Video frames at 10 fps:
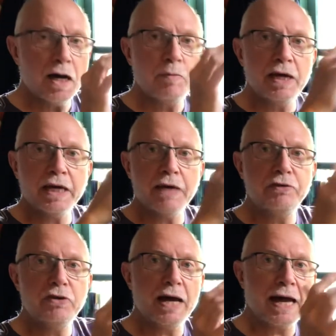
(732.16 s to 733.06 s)
it gives
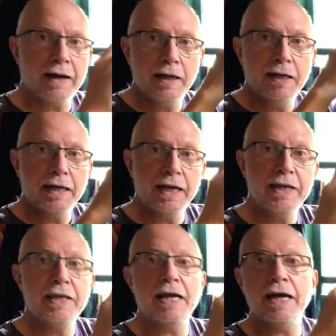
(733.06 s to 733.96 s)
you air
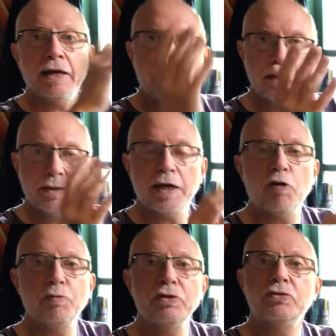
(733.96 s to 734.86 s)
in there to
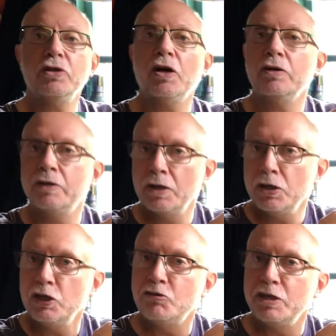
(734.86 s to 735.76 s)
help you start
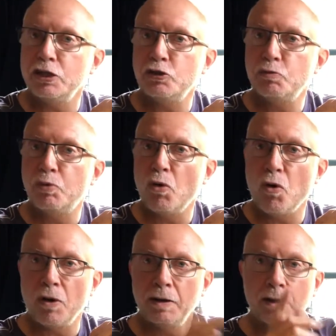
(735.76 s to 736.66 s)
your initial
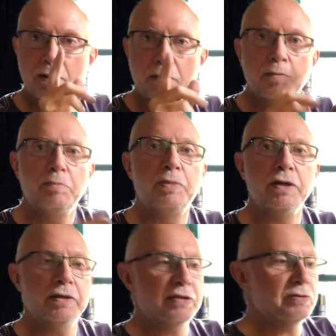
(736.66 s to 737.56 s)
pour.
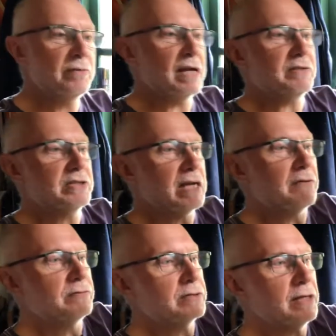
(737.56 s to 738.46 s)
But there's some clever
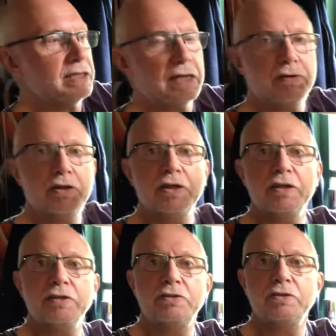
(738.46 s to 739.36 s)
stuff. So let's have a look at
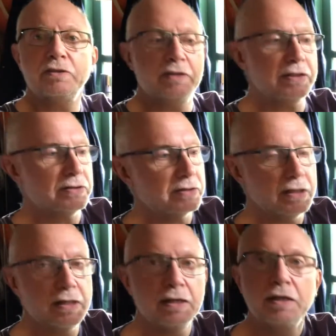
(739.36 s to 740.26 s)
this
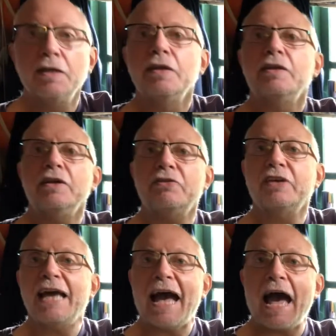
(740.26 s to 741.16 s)

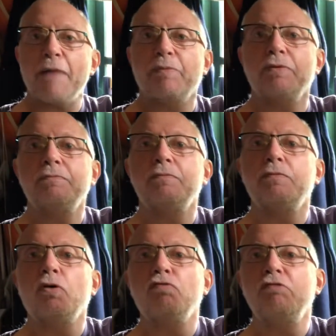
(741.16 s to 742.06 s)
cap.
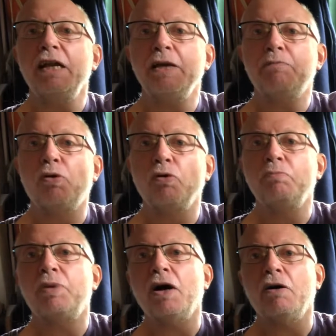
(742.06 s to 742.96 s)
Really important
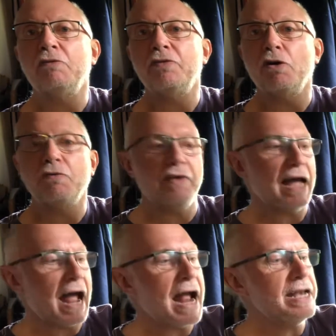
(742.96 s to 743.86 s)
part of
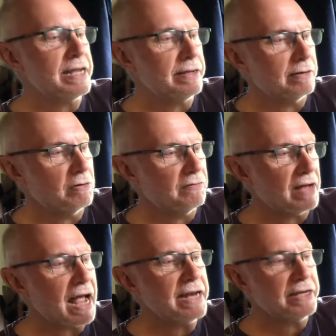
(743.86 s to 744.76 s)
any
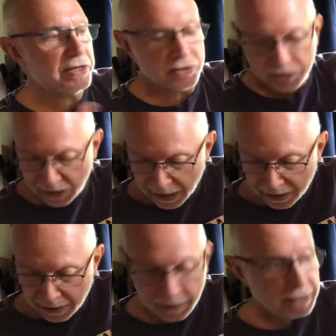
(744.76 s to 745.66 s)
container.